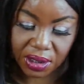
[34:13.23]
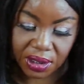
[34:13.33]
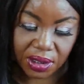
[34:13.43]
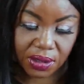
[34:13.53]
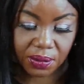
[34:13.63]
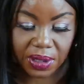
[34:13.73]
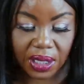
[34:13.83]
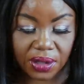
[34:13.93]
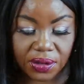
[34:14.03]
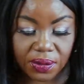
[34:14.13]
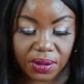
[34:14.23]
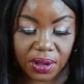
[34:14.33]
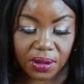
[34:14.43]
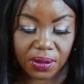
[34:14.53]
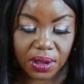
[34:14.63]
these two palettes
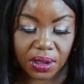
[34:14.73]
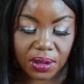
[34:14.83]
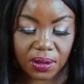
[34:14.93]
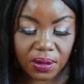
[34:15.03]
really quick.